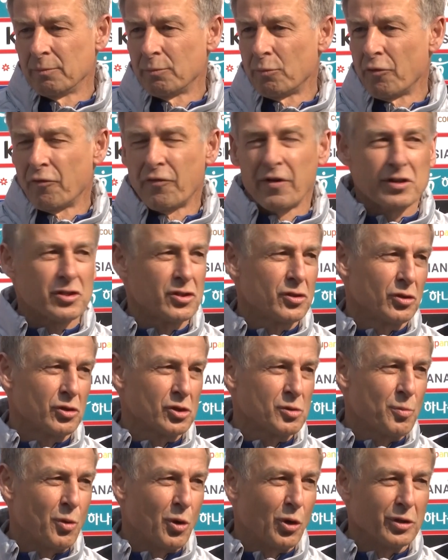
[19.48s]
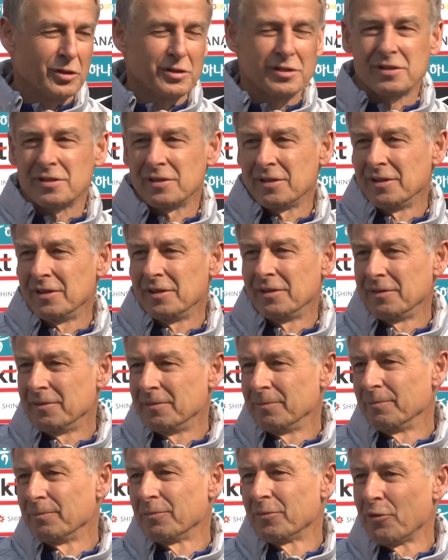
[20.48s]
Professional sports,
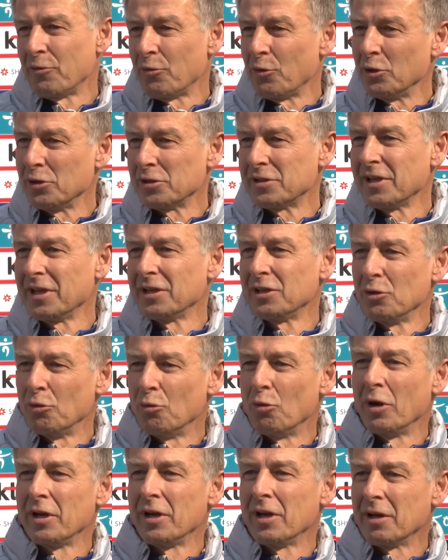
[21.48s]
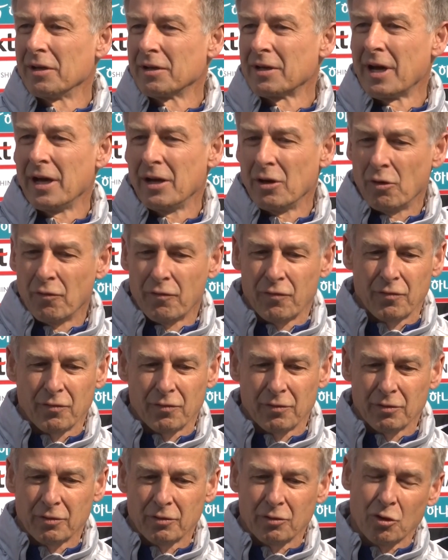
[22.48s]
the first that you want to kind of
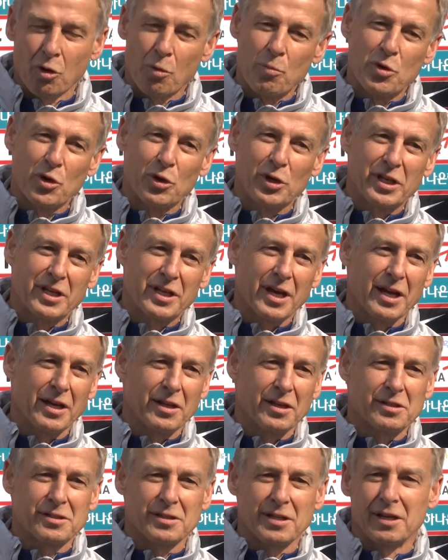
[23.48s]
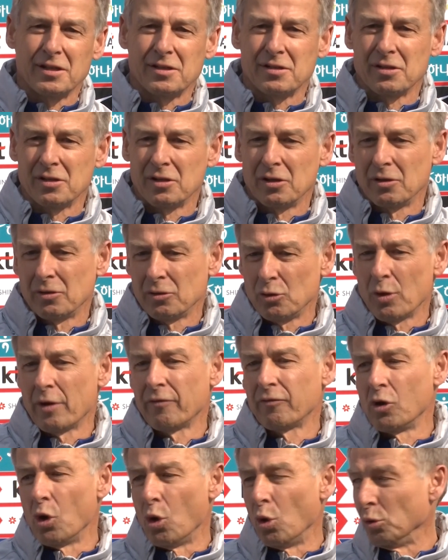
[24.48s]
communicate is that you
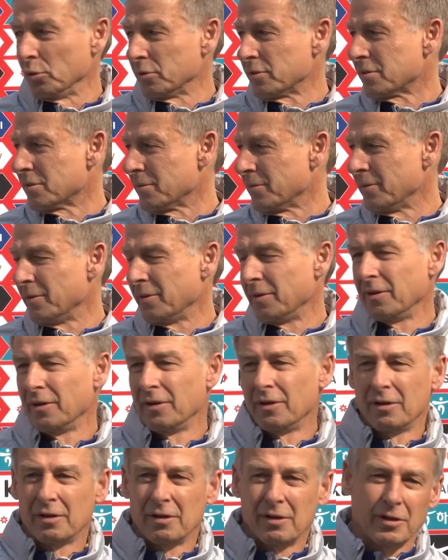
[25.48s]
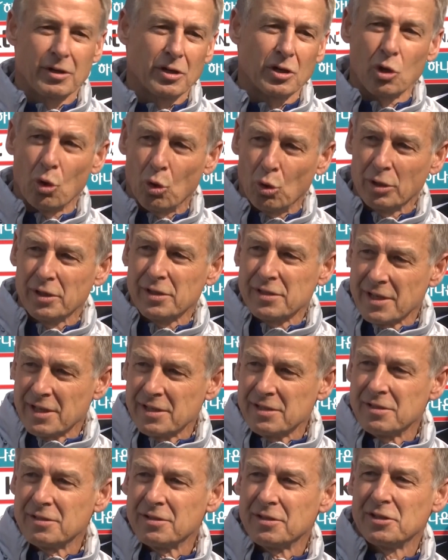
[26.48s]
have goals. And the goal is,
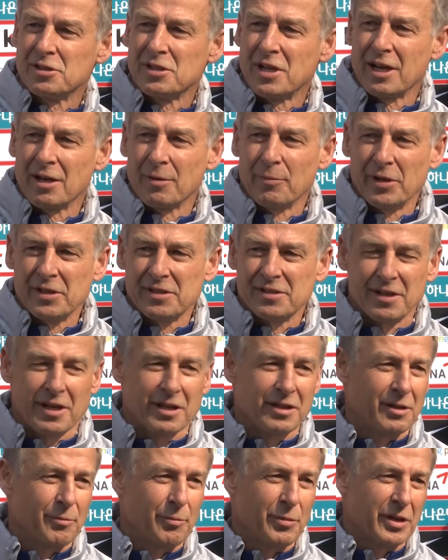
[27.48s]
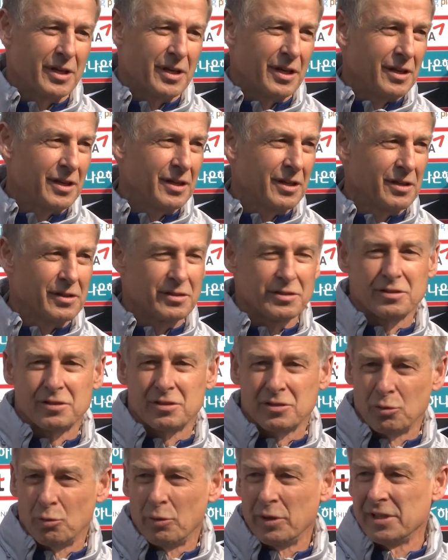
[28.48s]
as the gentleman said in the beginning,
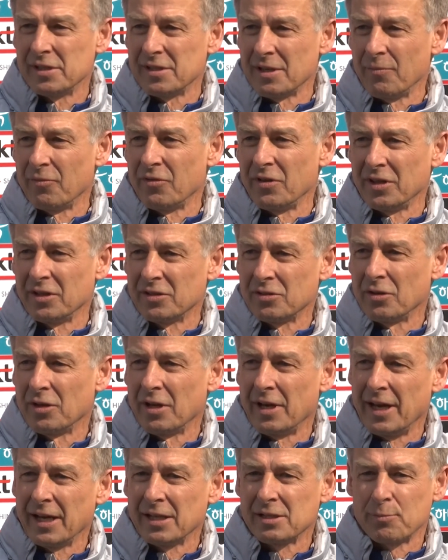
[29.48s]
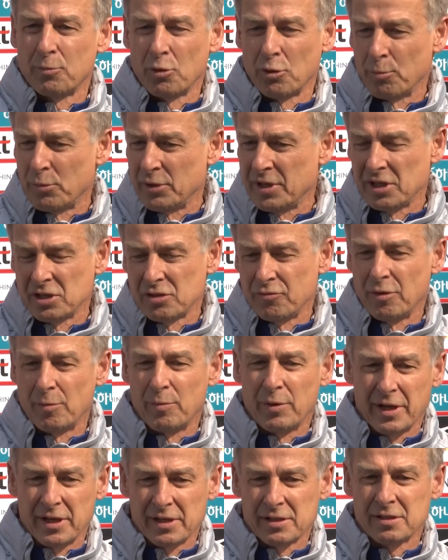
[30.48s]
is to win something. So the next competition we
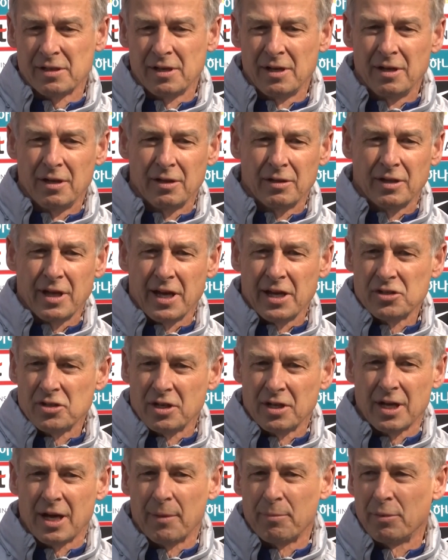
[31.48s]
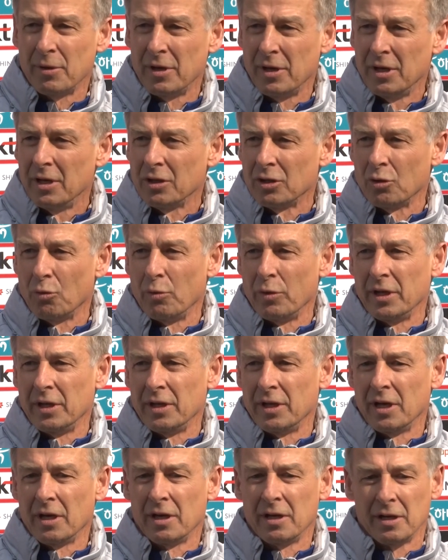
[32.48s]
play is the Asian Cup, to
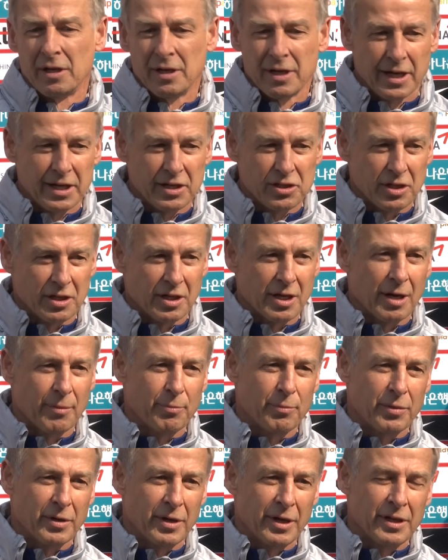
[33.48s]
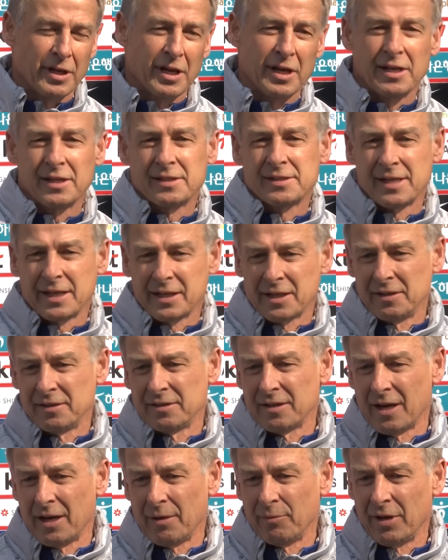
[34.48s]
win the Asian Cup. And the
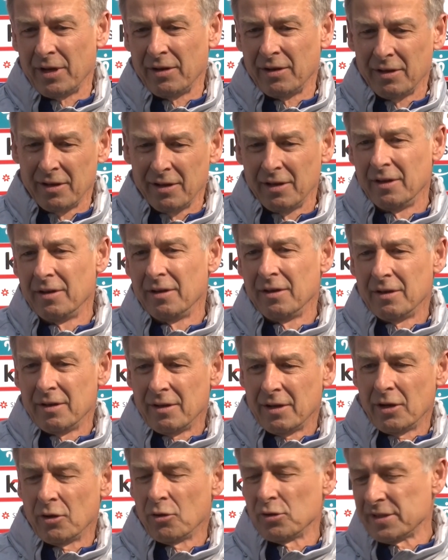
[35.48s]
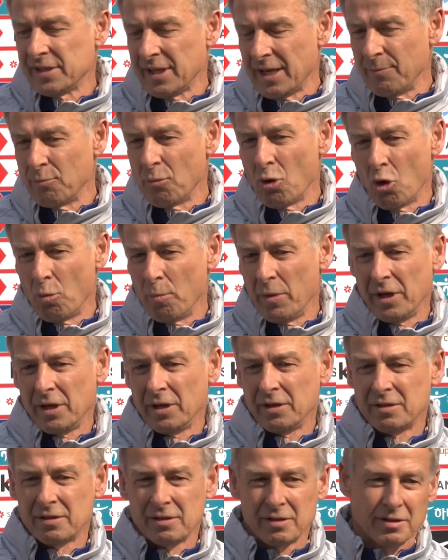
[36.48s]
second time then, in the same
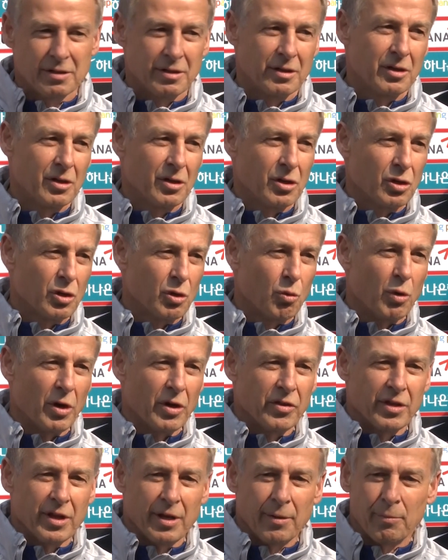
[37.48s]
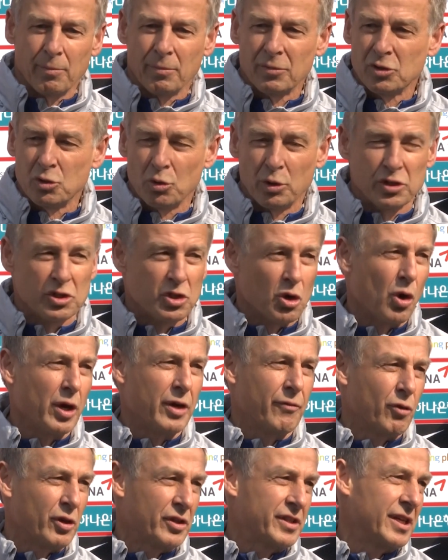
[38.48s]
moment, you want them to
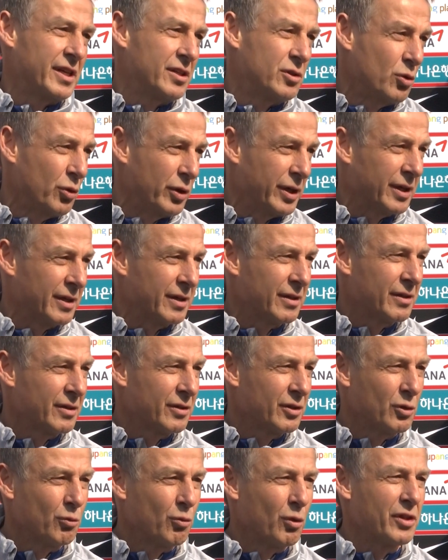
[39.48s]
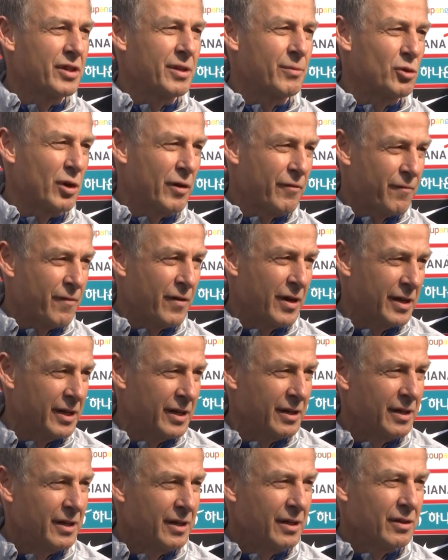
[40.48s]
enjoy what they're doing. You want them to have fun.
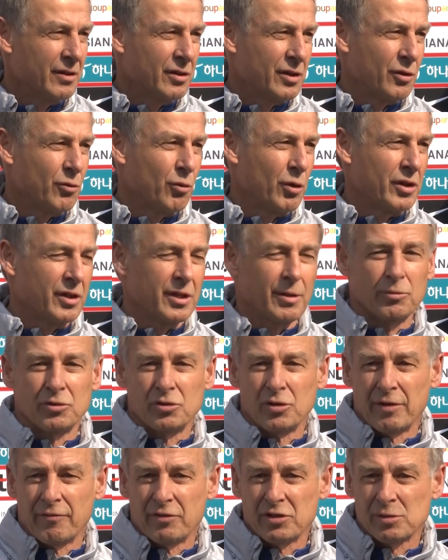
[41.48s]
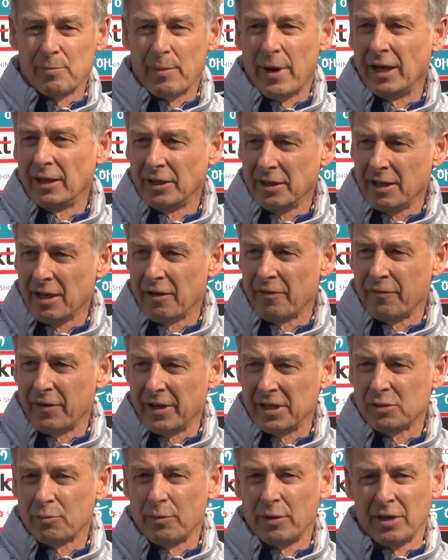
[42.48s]
They want them to have a smile in their
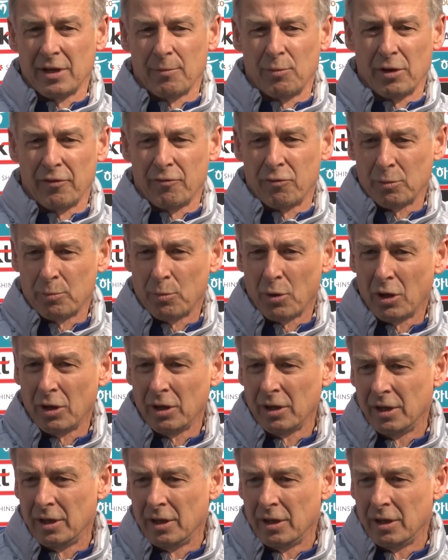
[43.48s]
face when they play football.